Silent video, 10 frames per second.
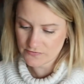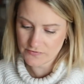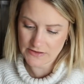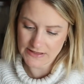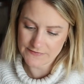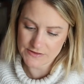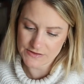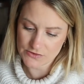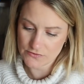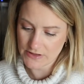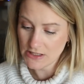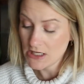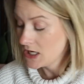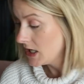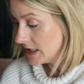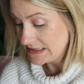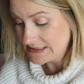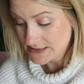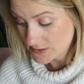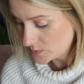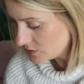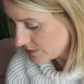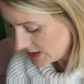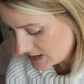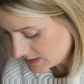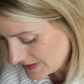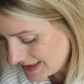not running late for the school run. Yes, I will be, so